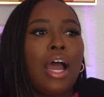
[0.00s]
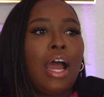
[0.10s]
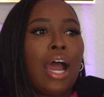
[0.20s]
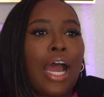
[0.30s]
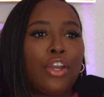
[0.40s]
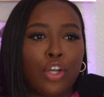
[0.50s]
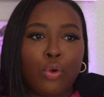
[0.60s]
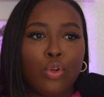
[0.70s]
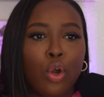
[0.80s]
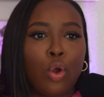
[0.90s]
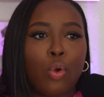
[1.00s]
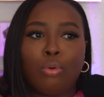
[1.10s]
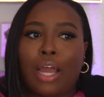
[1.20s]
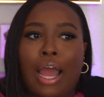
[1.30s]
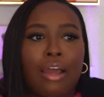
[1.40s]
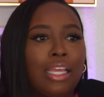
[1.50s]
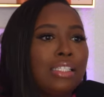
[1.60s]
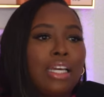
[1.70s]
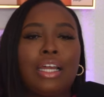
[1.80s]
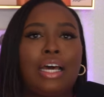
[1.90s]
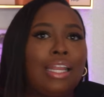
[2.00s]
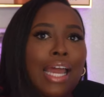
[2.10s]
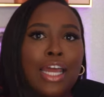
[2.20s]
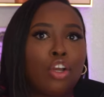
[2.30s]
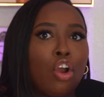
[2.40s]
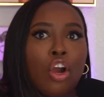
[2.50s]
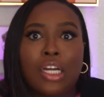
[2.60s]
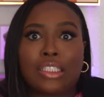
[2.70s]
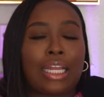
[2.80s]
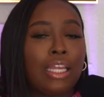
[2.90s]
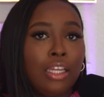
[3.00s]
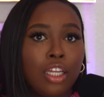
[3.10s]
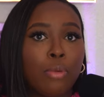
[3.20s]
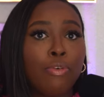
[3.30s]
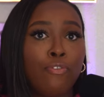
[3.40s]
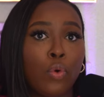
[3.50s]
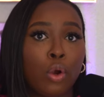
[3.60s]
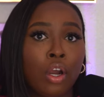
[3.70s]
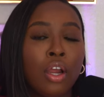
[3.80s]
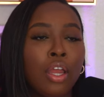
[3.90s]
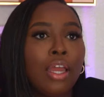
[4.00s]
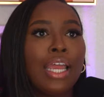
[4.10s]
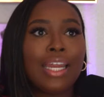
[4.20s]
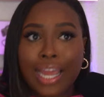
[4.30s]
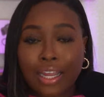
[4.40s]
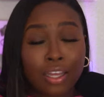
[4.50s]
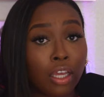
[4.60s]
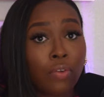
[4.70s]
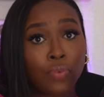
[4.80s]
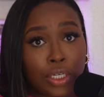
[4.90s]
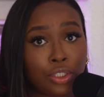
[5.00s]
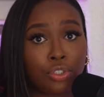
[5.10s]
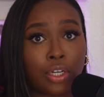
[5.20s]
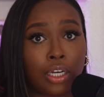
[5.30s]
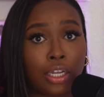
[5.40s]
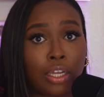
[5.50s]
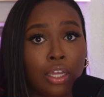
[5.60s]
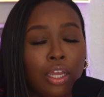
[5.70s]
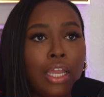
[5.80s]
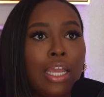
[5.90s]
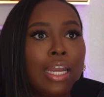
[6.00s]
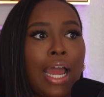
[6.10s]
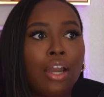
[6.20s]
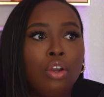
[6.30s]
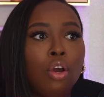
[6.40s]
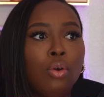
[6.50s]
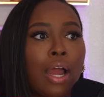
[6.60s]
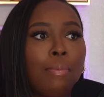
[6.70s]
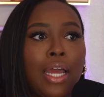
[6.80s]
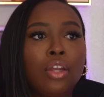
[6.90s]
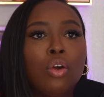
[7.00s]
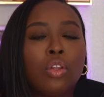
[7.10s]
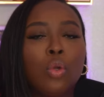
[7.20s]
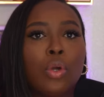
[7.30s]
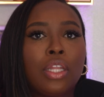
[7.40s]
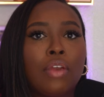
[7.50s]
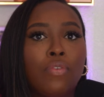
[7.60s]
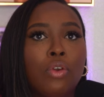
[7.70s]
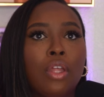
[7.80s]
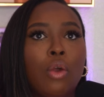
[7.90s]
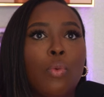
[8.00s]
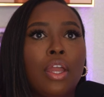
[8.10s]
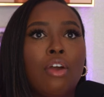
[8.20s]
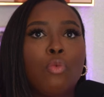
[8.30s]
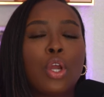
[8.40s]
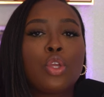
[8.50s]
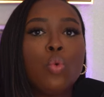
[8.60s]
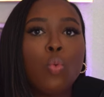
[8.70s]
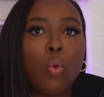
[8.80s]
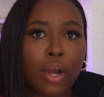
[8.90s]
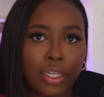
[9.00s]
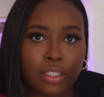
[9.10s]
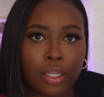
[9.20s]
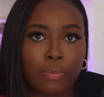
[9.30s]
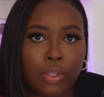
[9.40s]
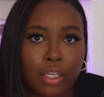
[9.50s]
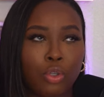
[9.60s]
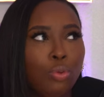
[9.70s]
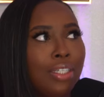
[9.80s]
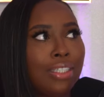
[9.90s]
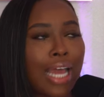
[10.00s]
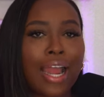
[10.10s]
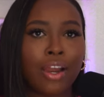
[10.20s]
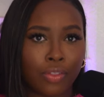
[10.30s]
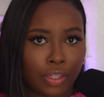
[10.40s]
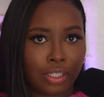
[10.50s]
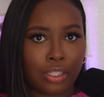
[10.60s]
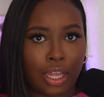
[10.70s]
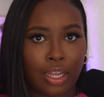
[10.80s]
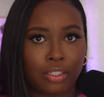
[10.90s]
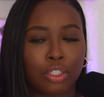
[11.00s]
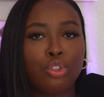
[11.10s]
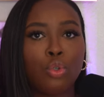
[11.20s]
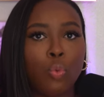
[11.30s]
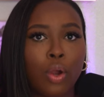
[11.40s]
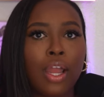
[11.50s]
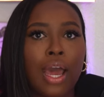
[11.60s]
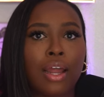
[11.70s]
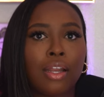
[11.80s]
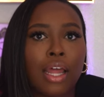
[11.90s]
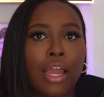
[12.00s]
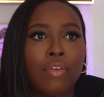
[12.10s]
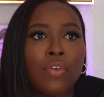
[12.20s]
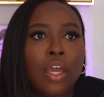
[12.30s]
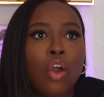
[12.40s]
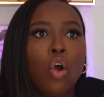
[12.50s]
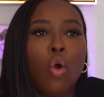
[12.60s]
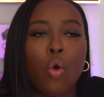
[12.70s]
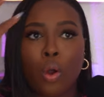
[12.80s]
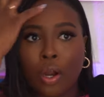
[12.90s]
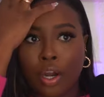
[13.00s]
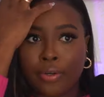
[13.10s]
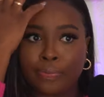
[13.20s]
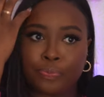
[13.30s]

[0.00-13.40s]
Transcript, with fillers: I don't know how he's going to align the cards like he did before. And that can get frustrating. And I know I'm not the only one that feel that way, of where you want something, you desire these things that you want out of life, or